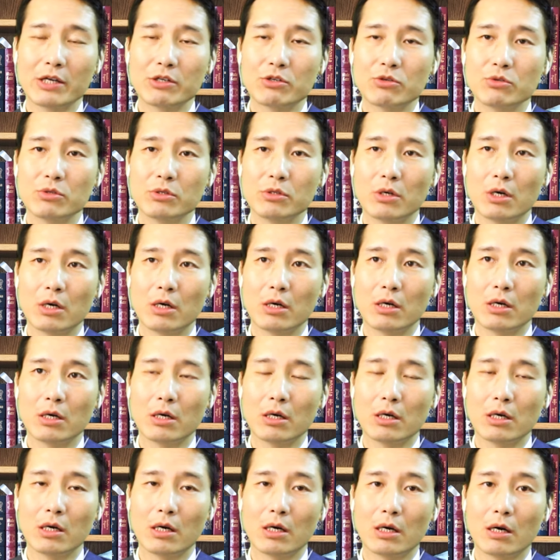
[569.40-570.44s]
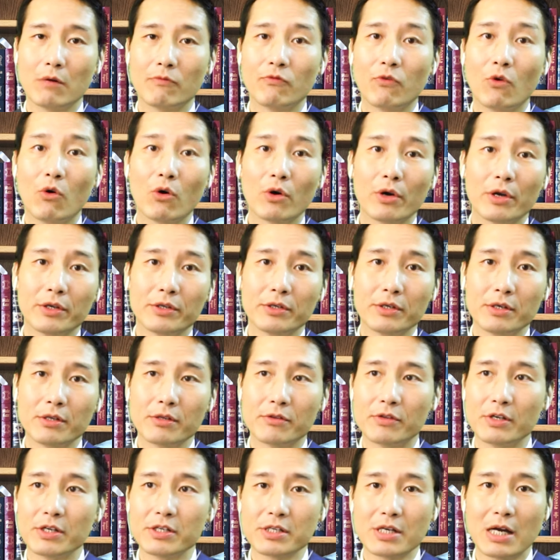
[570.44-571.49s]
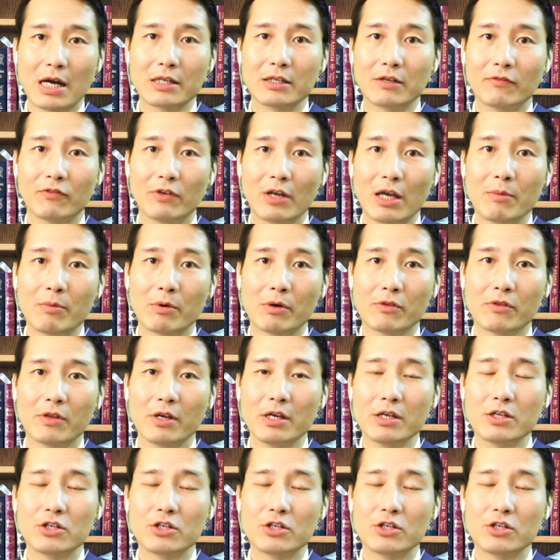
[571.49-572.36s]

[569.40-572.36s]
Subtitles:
try to avoid this kind of labor.